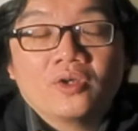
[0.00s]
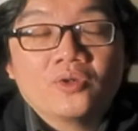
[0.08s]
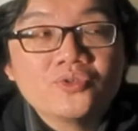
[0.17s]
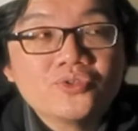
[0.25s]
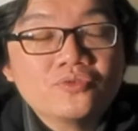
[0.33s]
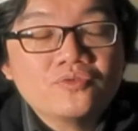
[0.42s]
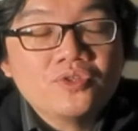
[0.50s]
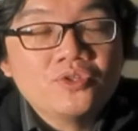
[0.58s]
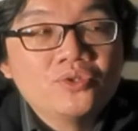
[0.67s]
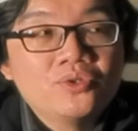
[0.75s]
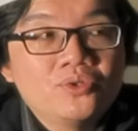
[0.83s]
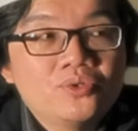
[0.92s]
those of
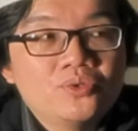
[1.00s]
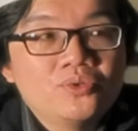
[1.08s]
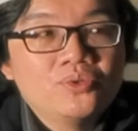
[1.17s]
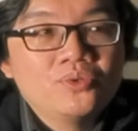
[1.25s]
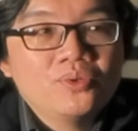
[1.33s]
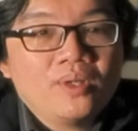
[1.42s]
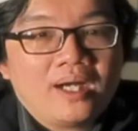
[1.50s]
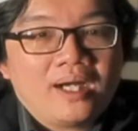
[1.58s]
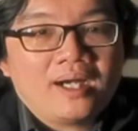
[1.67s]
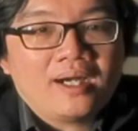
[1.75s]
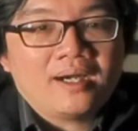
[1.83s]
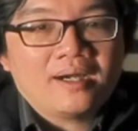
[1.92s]
you who
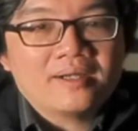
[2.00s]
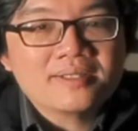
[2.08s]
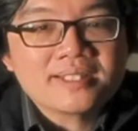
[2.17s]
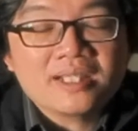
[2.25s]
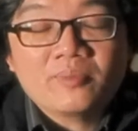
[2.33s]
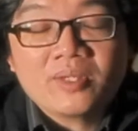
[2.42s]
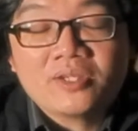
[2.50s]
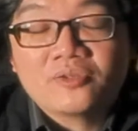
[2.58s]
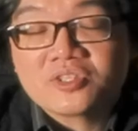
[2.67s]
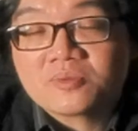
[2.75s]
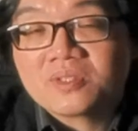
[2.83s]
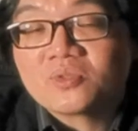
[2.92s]
are celebrating
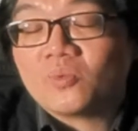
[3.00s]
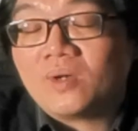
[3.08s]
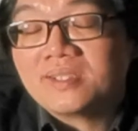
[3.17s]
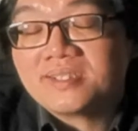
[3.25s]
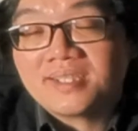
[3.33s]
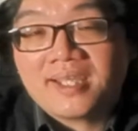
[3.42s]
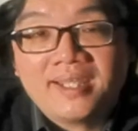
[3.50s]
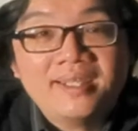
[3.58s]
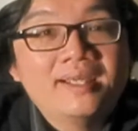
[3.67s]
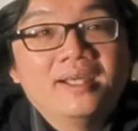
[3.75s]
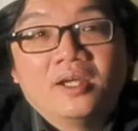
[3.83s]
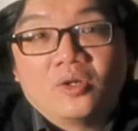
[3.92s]
Christmas, once again,
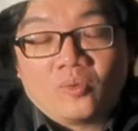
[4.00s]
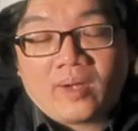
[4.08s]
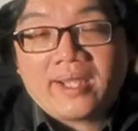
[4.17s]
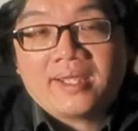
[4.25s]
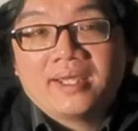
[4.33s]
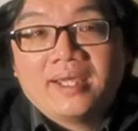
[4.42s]
right,